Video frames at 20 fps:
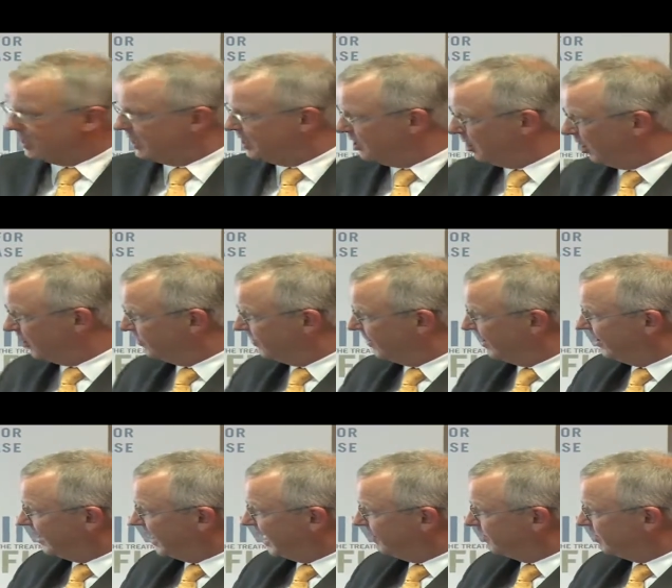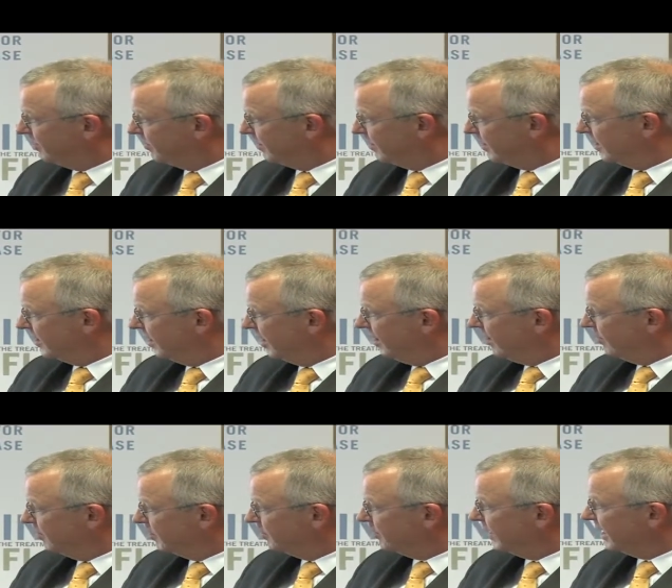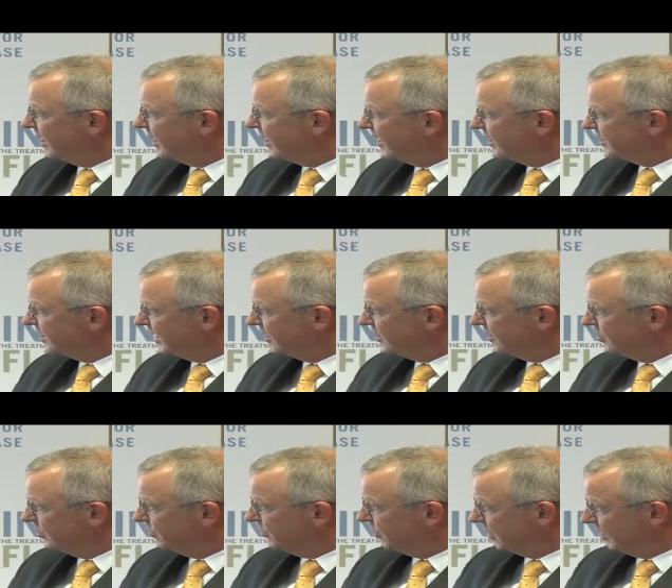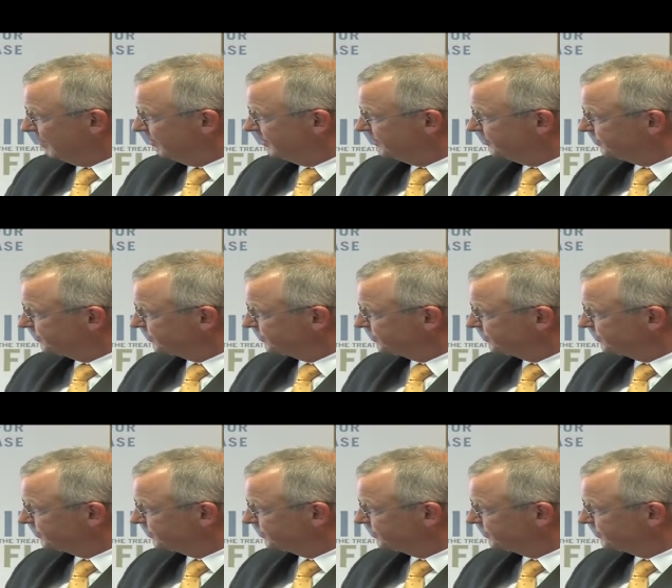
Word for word: they're not very happy with with many things that you do for them.